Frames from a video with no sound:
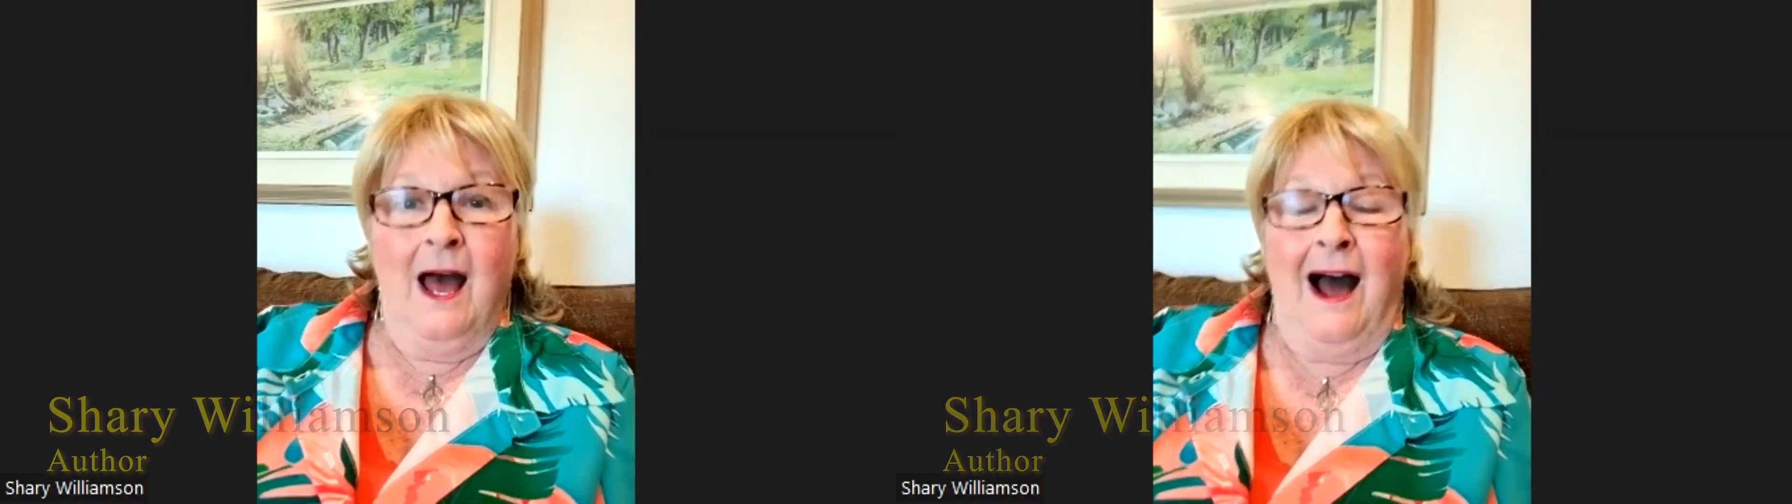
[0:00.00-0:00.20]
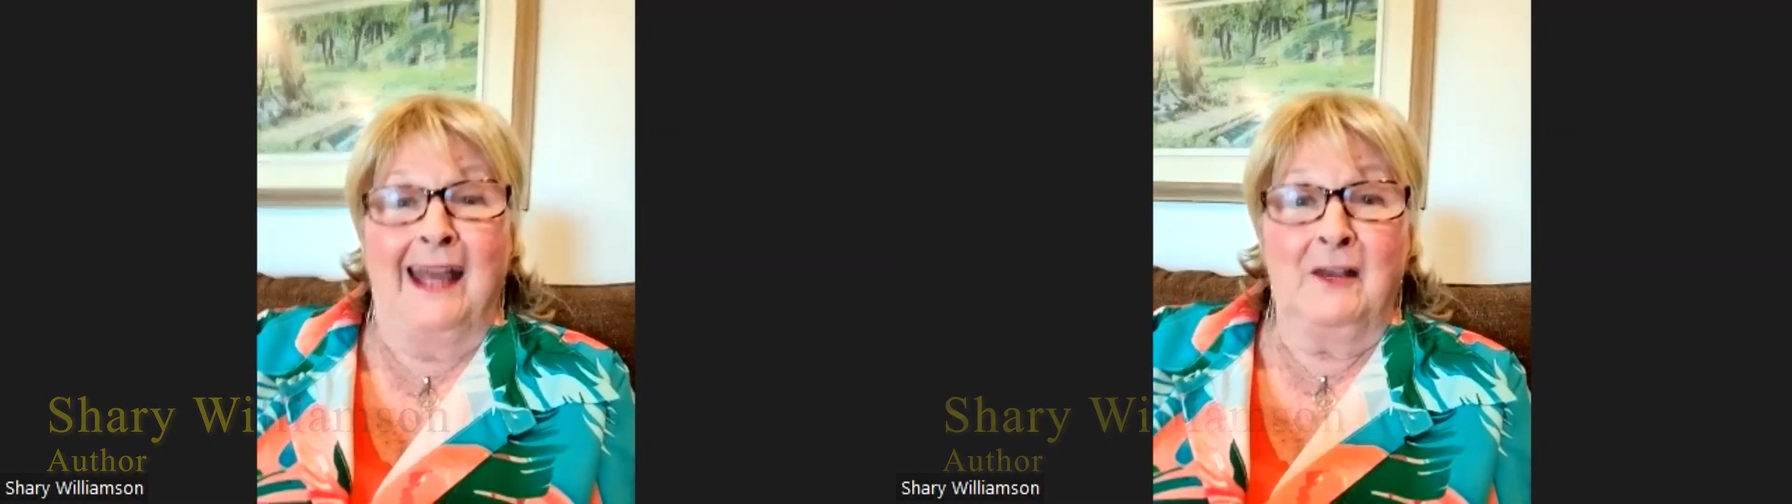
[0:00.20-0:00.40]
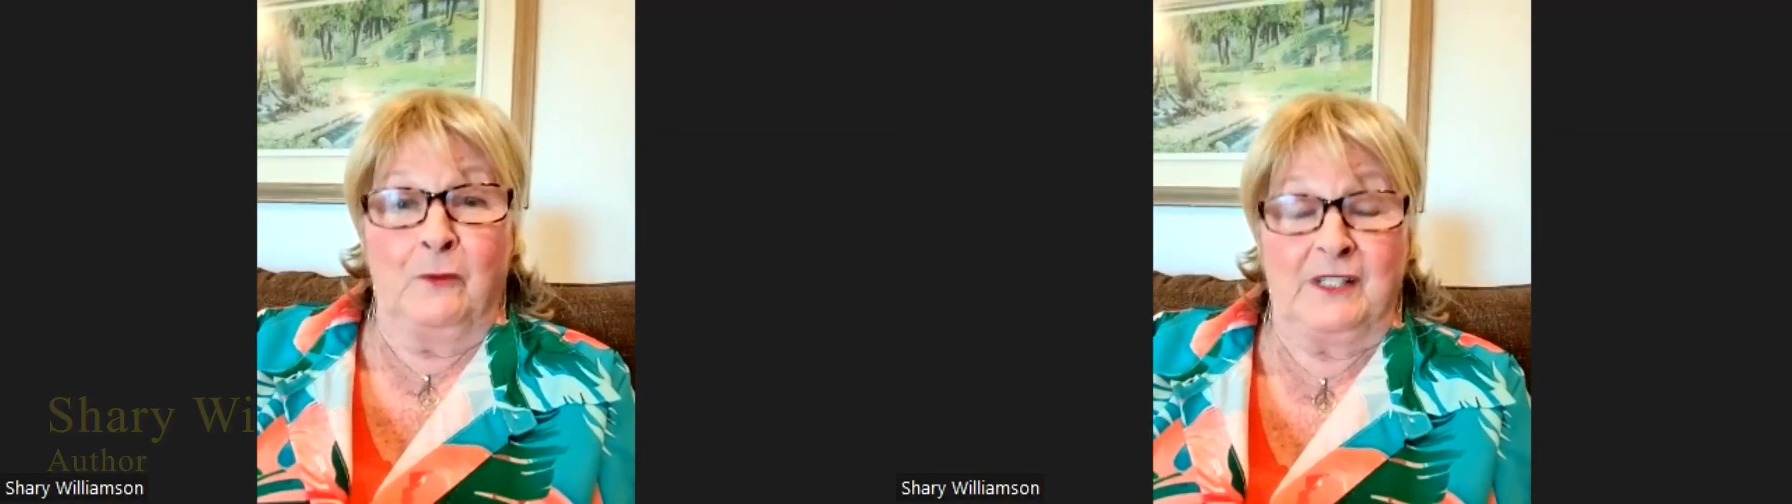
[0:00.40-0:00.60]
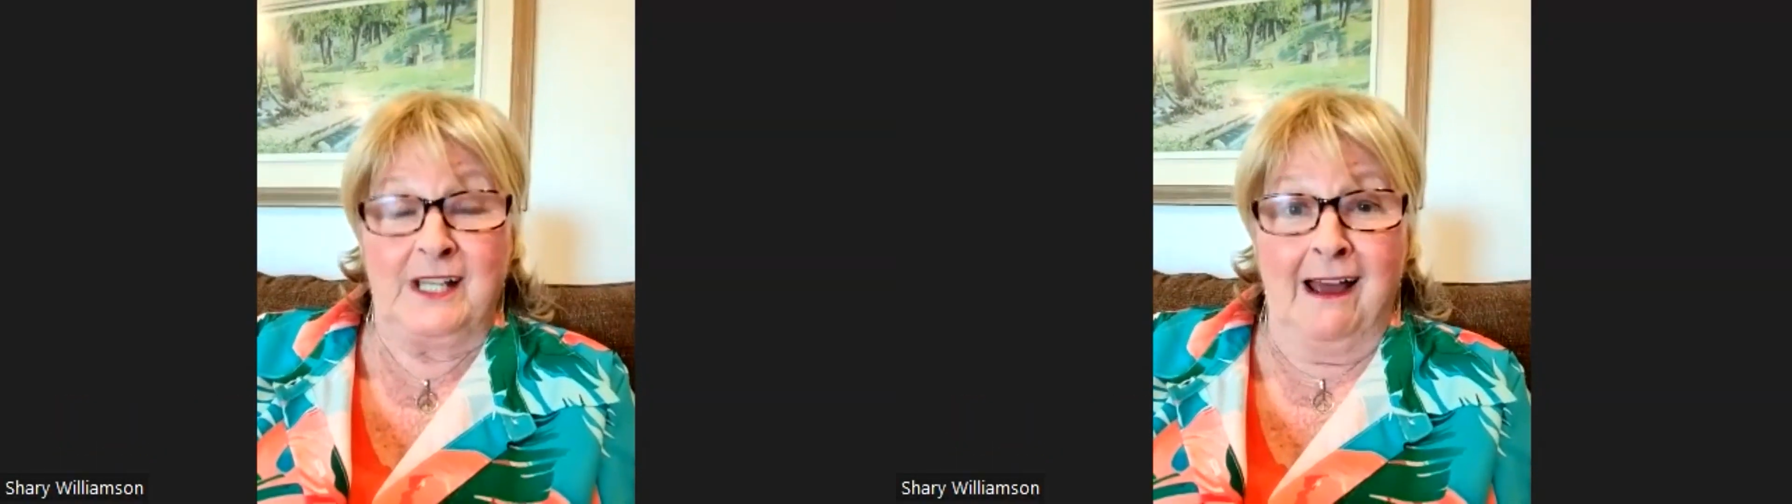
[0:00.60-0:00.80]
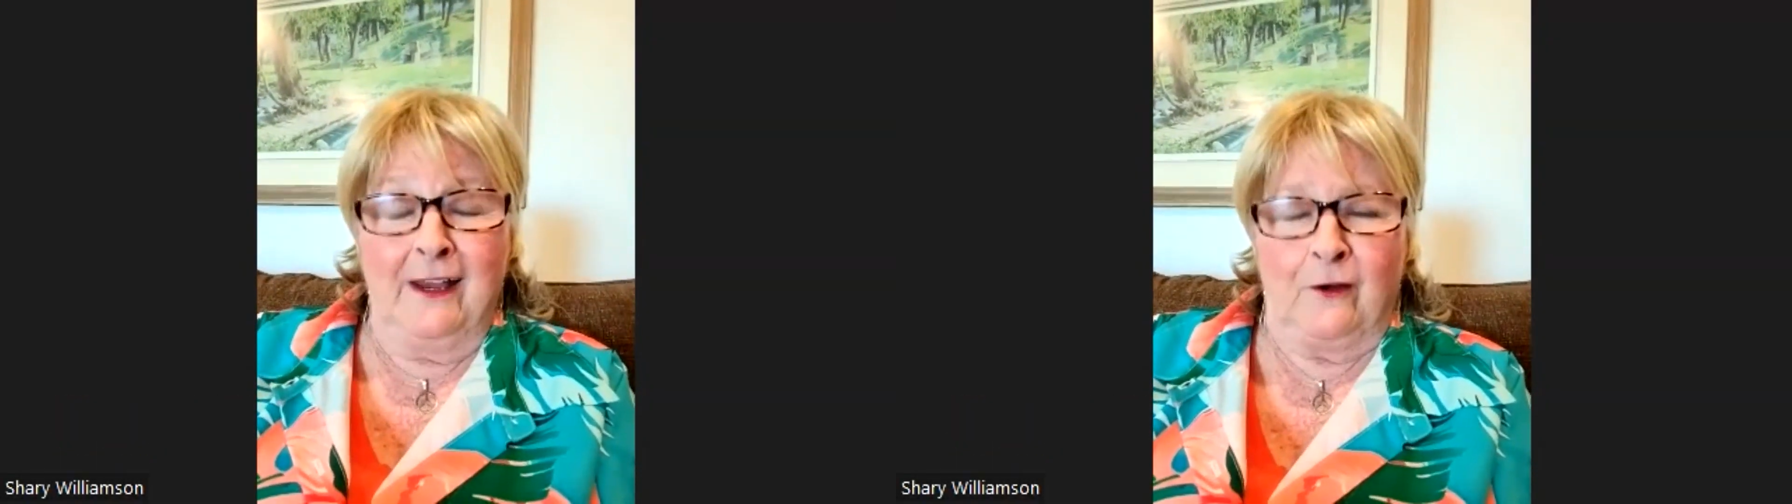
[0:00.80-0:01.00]
I had
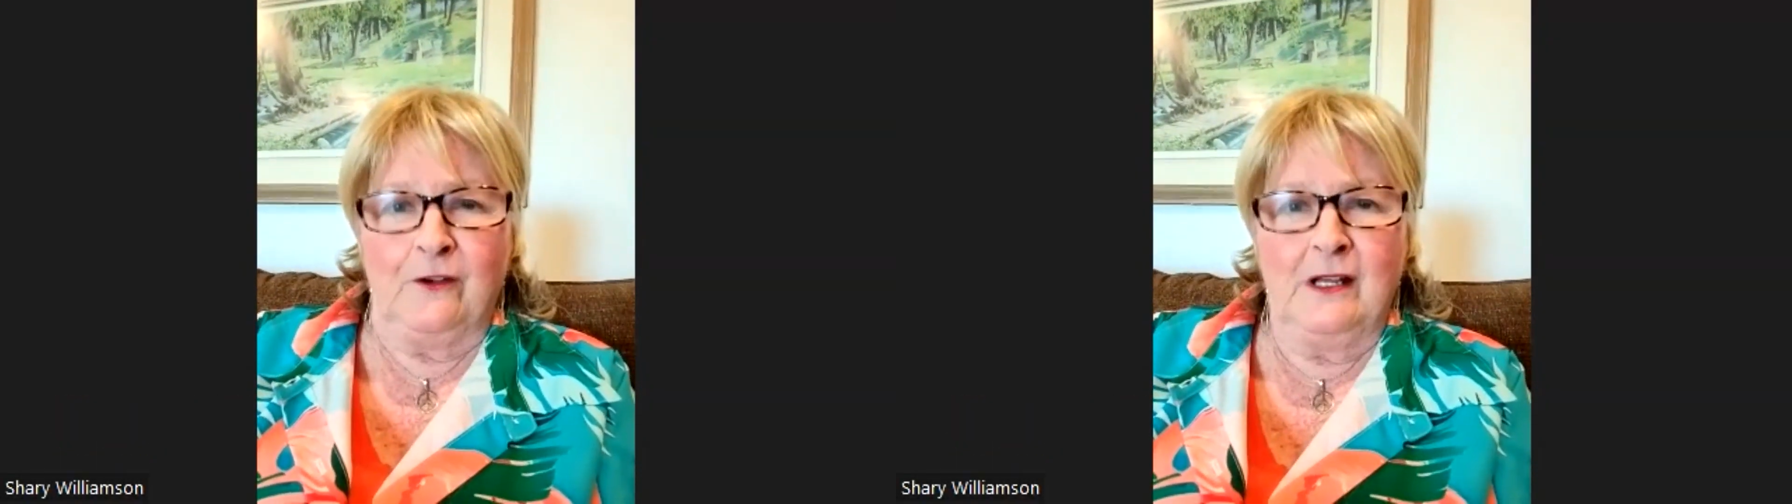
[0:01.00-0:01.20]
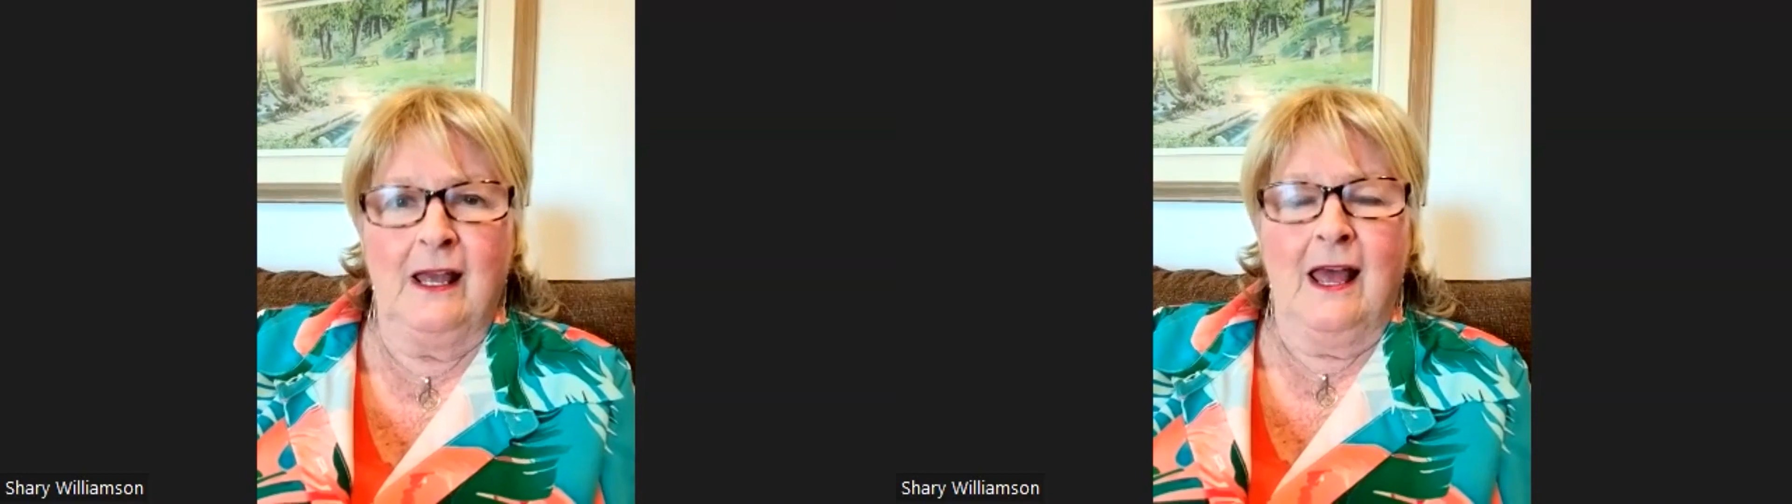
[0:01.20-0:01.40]
retired